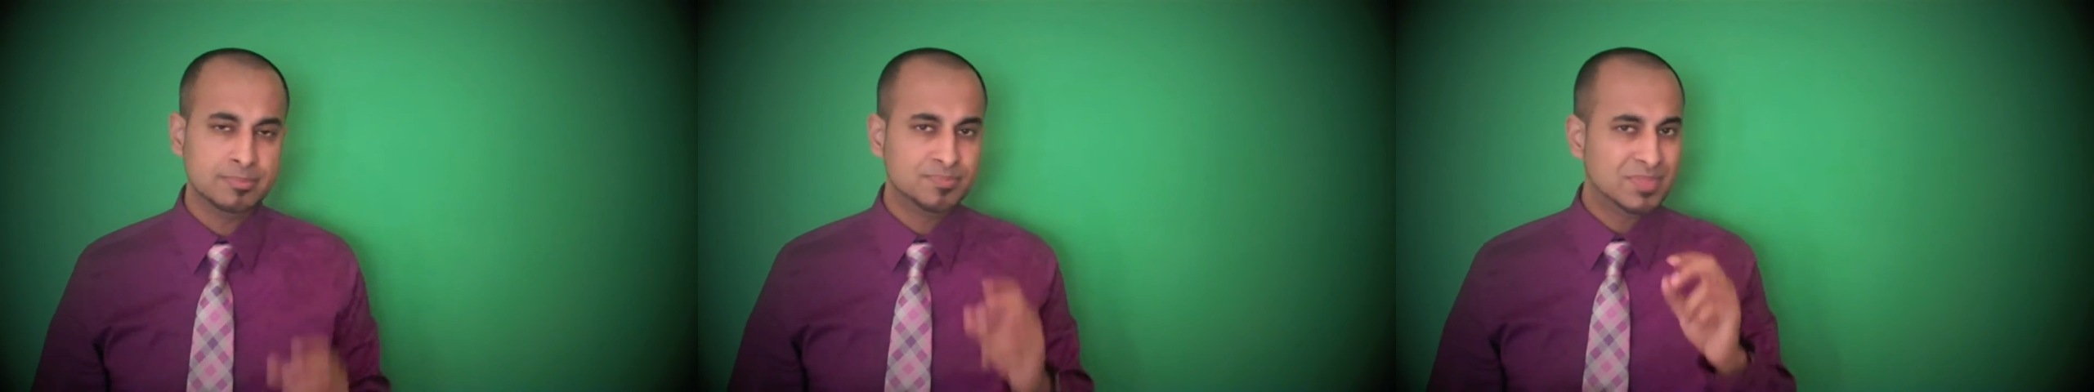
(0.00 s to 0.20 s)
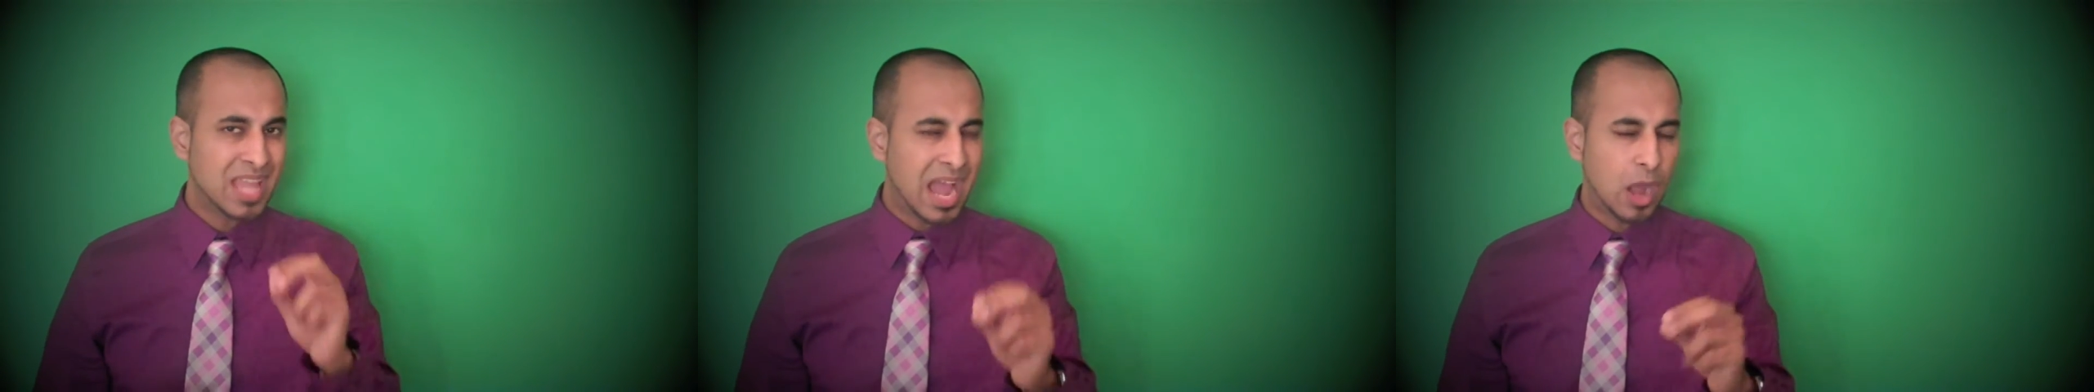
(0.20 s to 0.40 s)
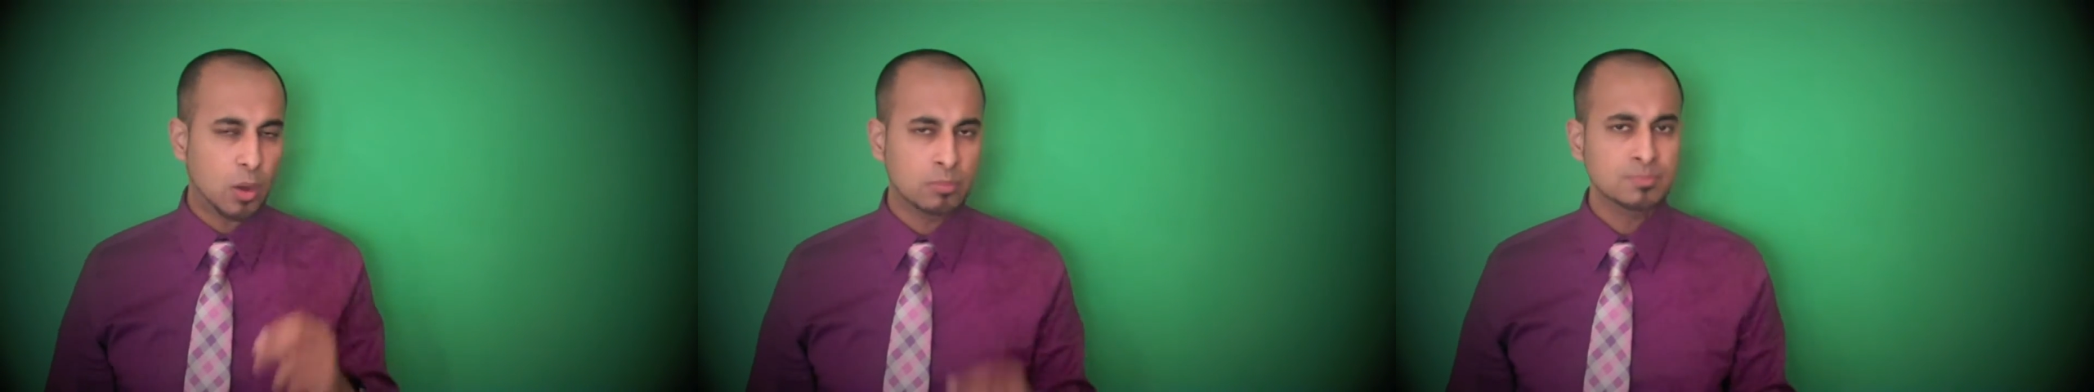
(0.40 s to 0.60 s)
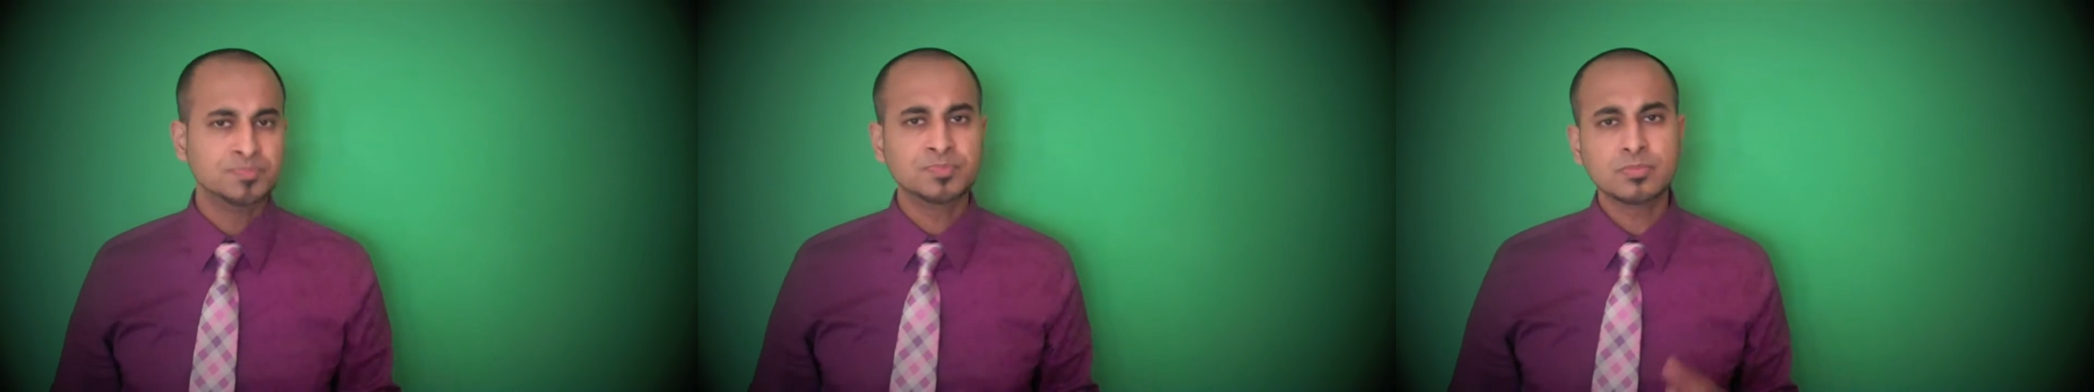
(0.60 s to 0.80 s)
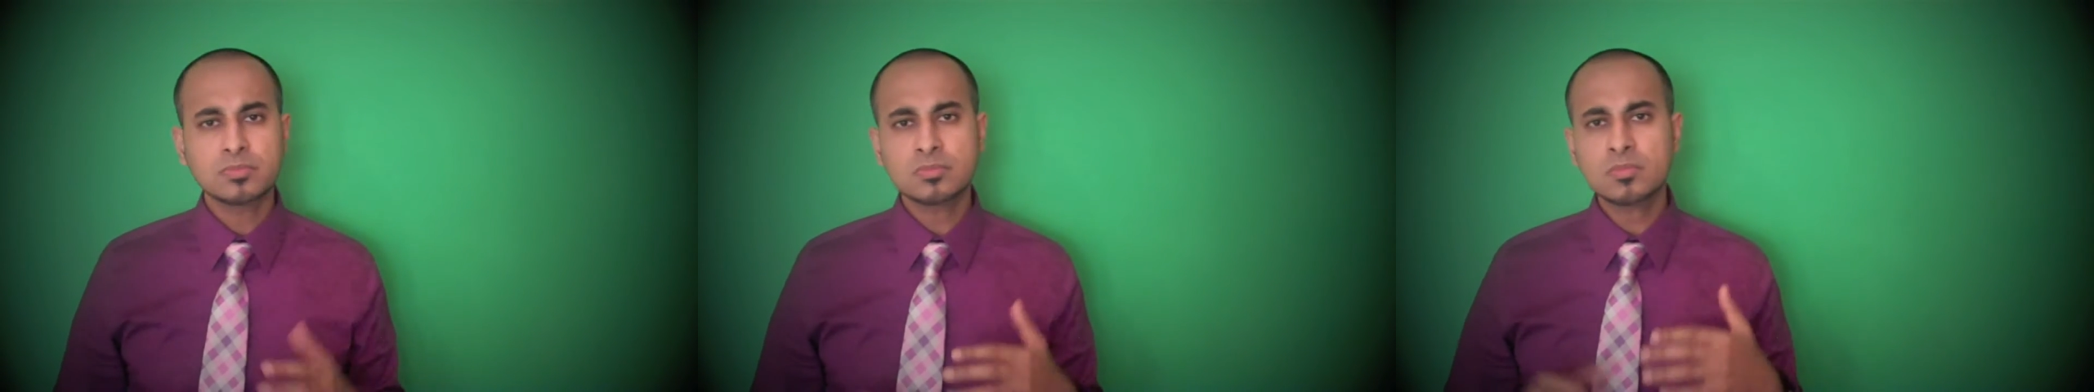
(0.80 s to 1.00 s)
Now,
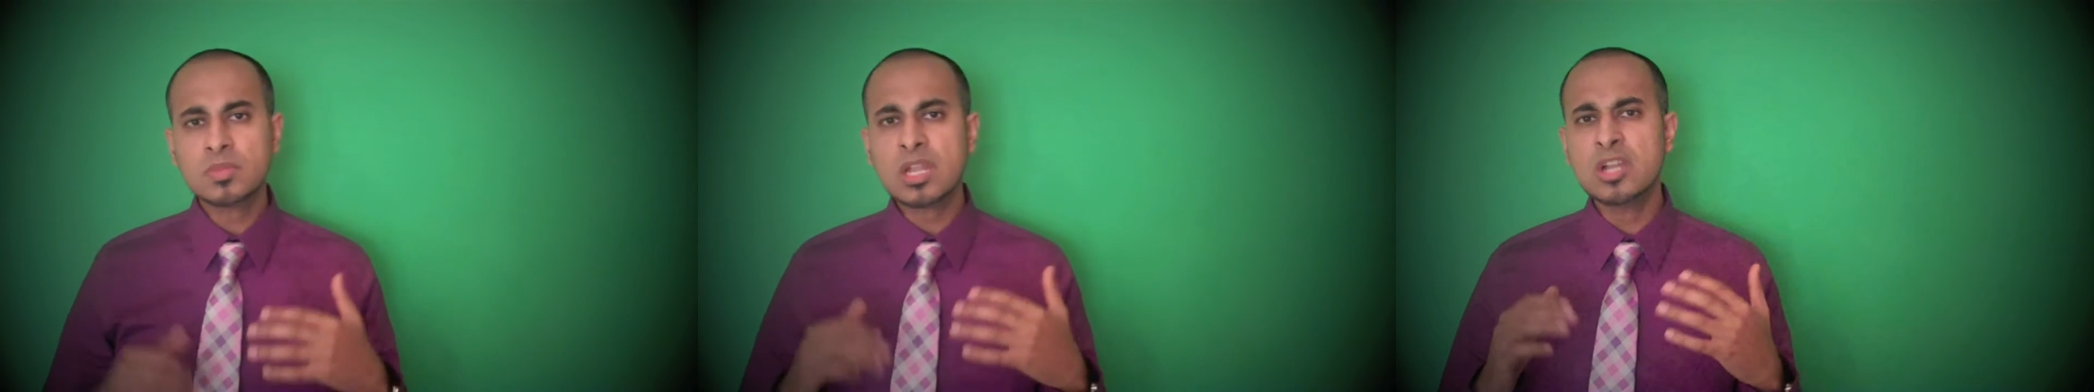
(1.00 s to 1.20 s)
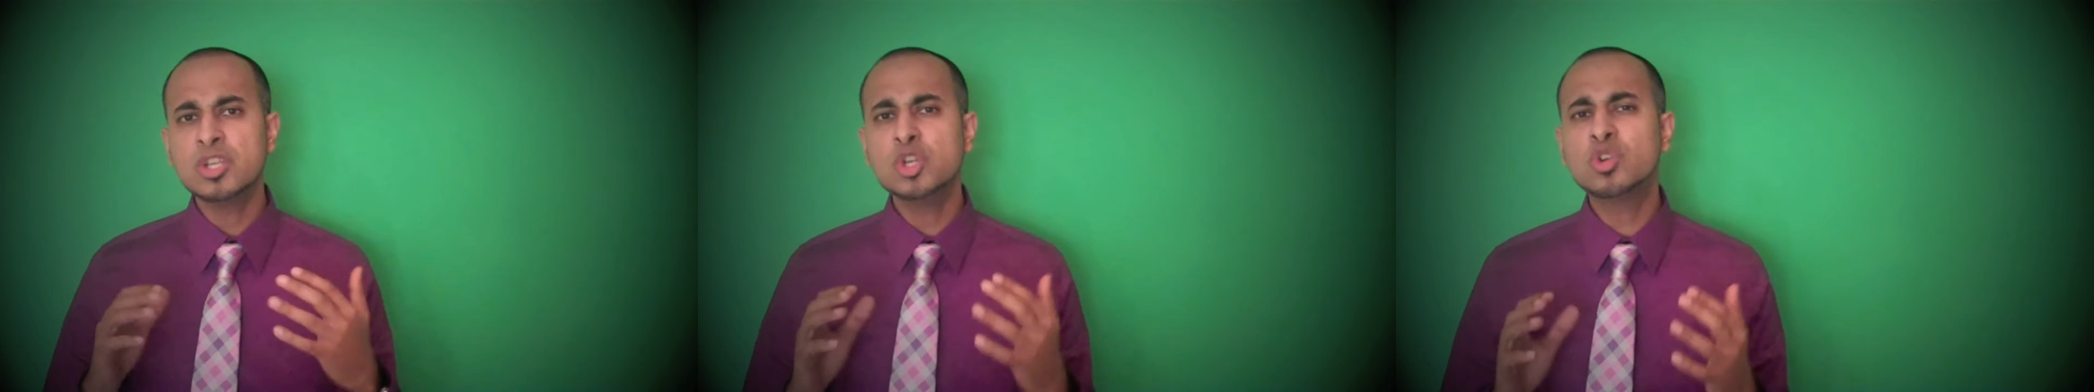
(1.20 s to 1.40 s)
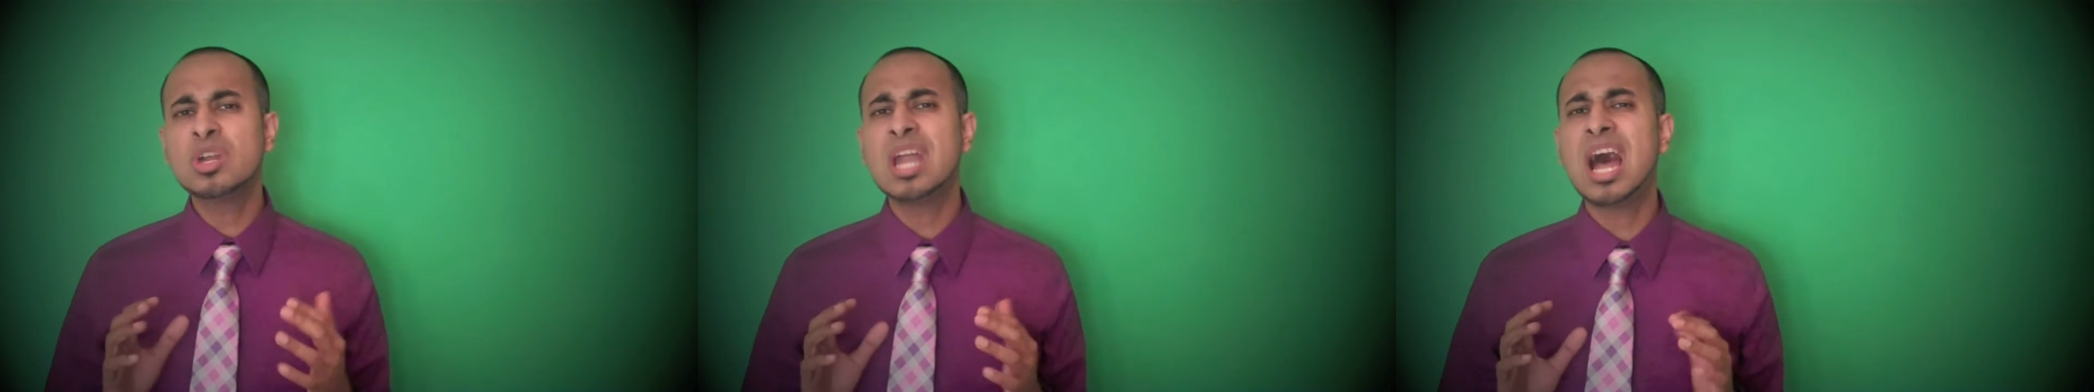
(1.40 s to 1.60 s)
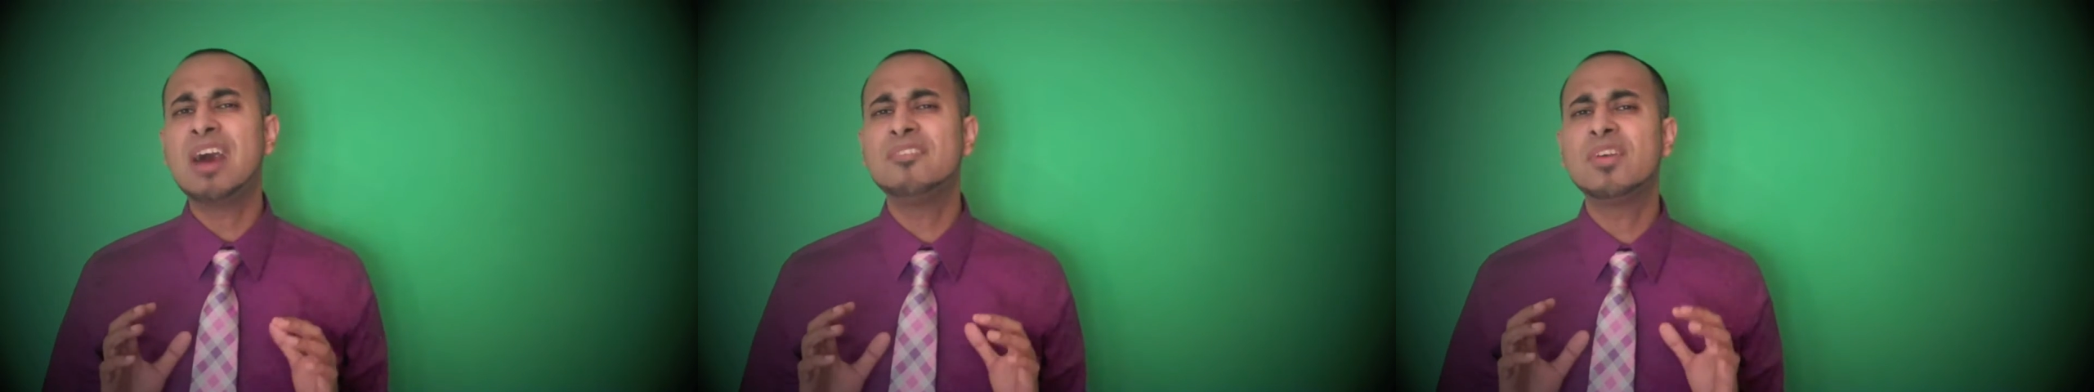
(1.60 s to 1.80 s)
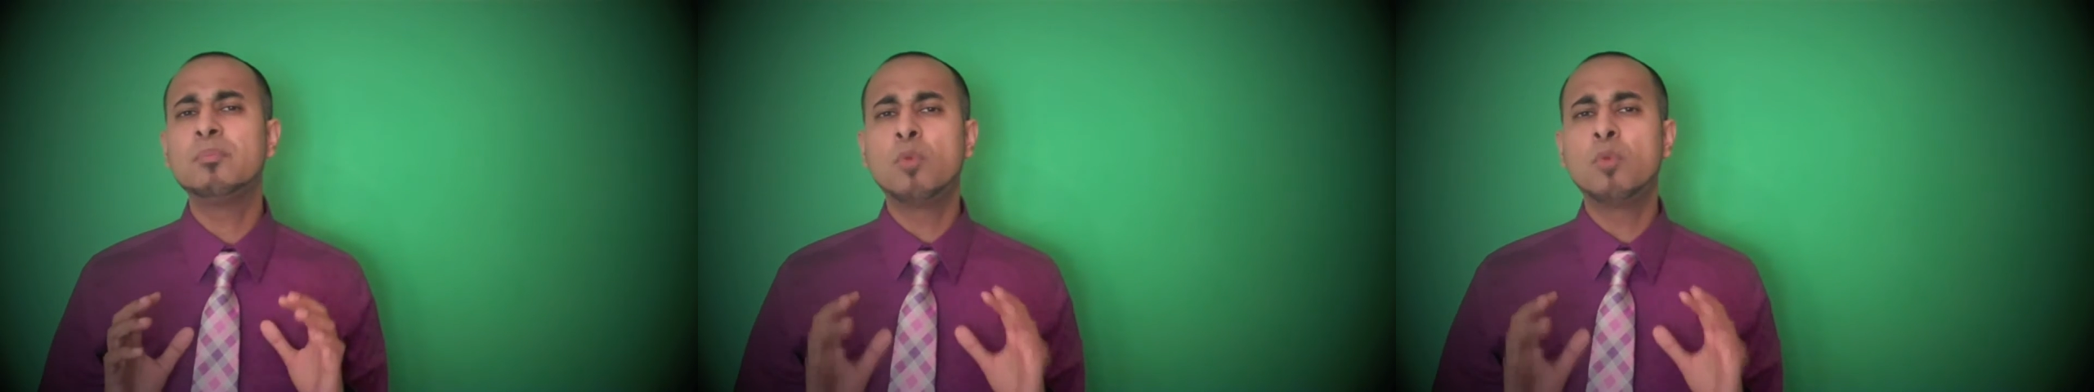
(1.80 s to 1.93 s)
you could have